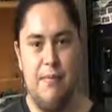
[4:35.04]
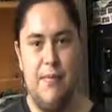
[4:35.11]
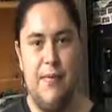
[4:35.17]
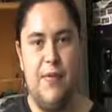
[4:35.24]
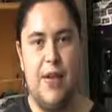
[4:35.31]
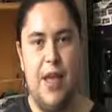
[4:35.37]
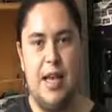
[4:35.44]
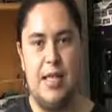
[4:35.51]

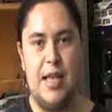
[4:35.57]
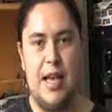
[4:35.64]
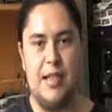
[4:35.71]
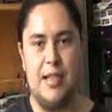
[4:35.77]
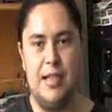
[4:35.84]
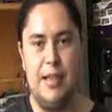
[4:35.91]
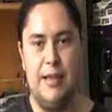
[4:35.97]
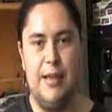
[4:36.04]

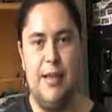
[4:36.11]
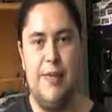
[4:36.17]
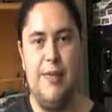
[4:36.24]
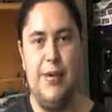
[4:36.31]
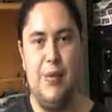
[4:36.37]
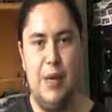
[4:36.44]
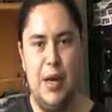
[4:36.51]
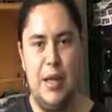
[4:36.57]
fantastic. If
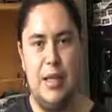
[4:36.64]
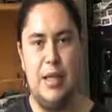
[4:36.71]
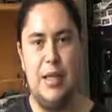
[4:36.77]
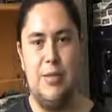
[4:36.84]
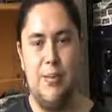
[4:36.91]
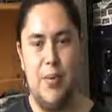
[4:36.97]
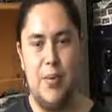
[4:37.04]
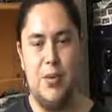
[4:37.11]
you want a
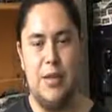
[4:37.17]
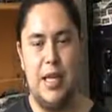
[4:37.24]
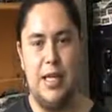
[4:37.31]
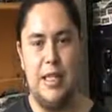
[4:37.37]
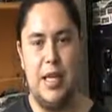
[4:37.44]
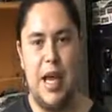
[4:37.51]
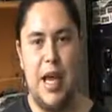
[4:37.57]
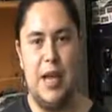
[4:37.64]
little more
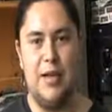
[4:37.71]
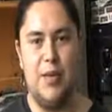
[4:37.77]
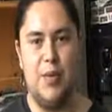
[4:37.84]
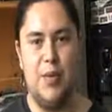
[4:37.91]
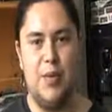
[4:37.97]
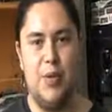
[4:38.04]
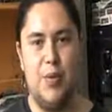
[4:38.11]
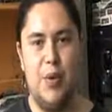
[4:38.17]
detail
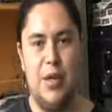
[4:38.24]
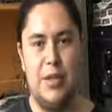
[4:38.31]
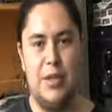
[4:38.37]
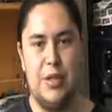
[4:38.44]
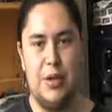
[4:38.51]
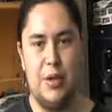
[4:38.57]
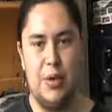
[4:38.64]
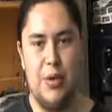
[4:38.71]
or you want it
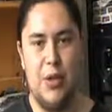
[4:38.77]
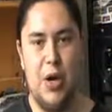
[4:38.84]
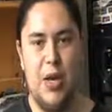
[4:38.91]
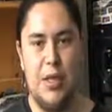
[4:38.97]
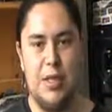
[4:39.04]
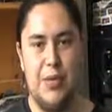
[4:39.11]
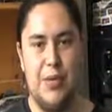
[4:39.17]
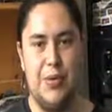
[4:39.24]
to look
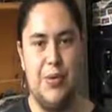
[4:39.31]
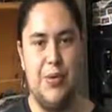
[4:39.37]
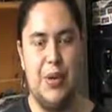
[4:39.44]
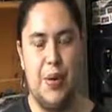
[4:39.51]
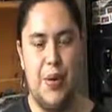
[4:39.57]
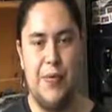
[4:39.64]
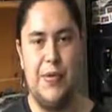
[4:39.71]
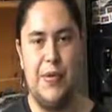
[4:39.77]
nicer or
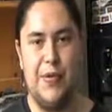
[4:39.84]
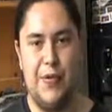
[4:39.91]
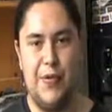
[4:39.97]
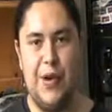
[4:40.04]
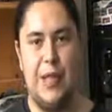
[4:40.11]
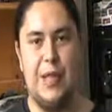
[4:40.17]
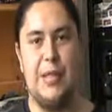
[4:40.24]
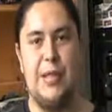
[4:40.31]
show off your
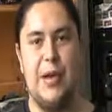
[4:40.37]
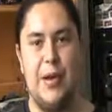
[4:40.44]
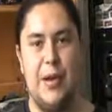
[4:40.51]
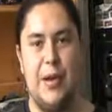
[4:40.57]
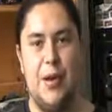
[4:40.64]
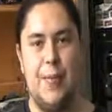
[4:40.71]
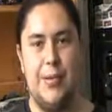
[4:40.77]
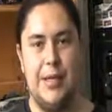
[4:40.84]
friends, go to
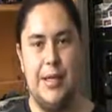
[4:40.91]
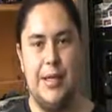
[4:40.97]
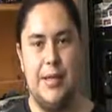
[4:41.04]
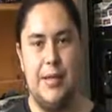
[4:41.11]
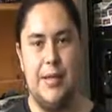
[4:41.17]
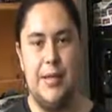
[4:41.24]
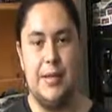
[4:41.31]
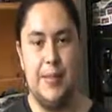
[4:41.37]

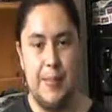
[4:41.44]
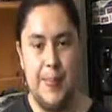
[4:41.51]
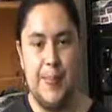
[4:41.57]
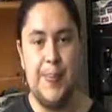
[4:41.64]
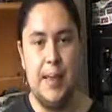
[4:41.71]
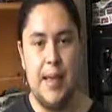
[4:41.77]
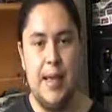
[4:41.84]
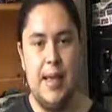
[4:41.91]
competitions,
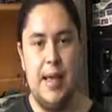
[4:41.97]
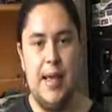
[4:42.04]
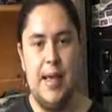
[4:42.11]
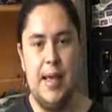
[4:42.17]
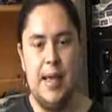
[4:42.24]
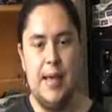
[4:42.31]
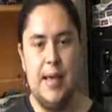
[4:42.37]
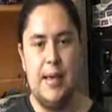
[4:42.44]

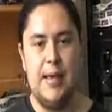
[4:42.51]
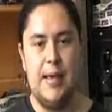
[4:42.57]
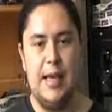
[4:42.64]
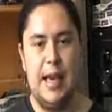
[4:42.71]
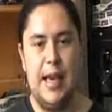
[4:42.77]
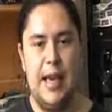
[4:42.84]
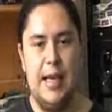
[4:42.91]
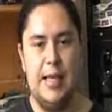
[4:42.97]

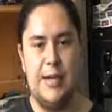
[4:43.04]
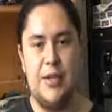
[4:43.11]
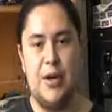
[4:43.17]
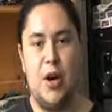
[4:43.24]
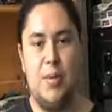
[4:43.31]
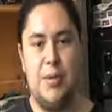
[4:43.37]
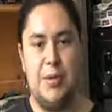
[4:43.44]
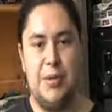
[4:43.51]
care and
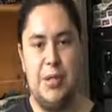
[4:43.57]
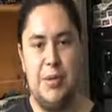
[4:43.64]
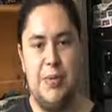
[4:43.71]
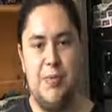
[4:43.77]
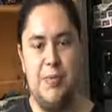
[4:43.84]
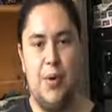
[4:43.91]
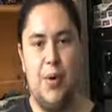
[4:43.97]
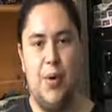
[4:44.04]
time is
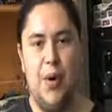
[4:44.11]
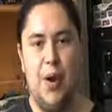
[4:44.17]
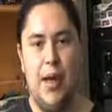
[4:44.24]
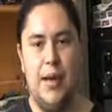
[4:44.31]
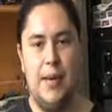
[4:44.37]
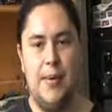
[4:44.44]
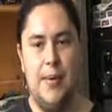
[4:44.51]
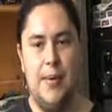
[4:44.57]
required.